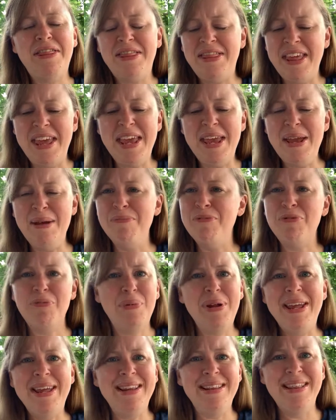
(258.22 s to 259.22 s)
themed
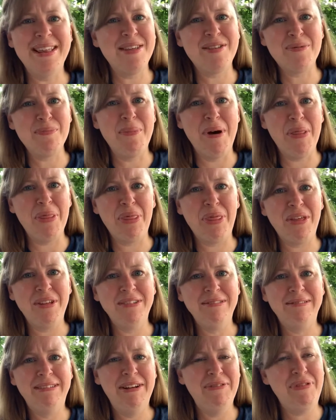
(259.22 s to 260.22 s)
read this month
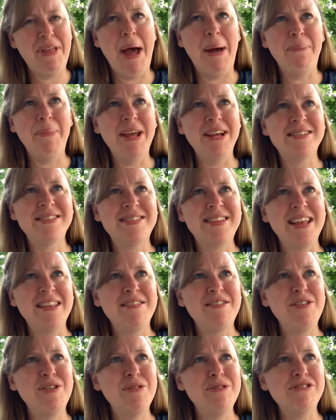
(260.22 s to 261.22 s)
if that makes
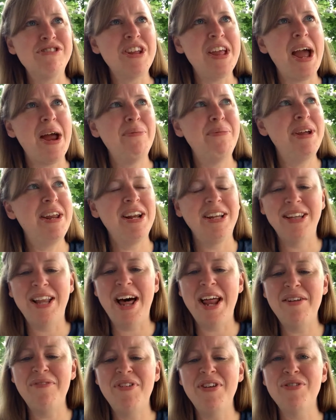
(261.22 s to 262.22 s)
sense. Usually I read a
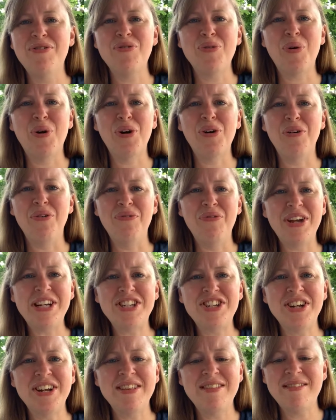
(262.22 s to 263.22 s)
lot of historical
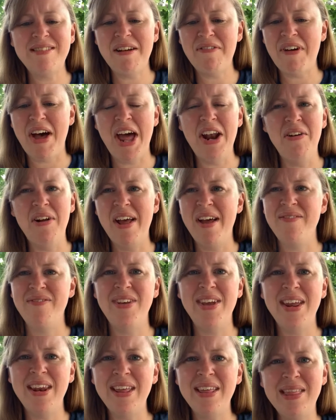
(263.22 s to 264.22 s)
fiction and stuff. I don't have
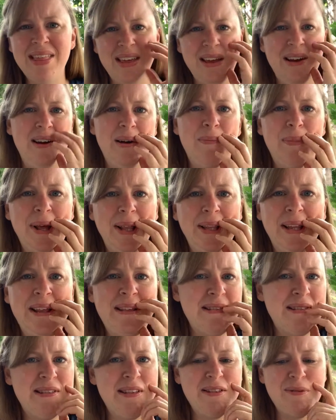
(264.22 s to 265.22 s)
anything on my
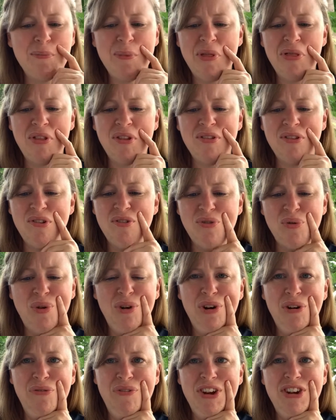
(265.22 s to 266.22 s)
list this month that's
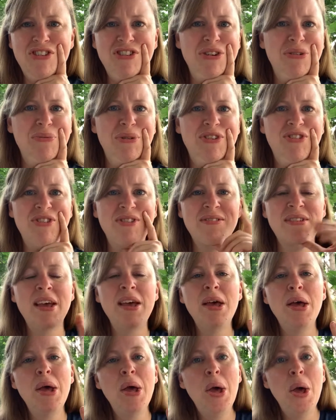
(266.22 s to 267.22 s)
historical fiction, which is
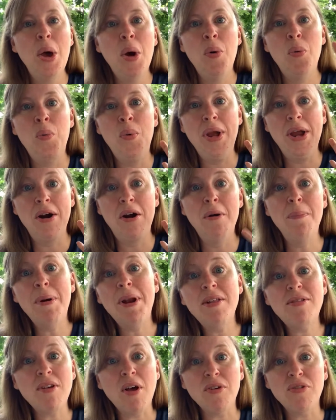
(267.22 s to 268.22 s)
weird,
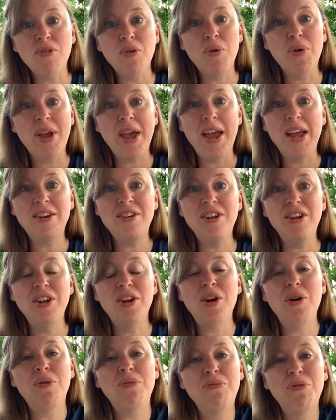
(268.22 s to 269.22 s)
but it's also okay to, you know,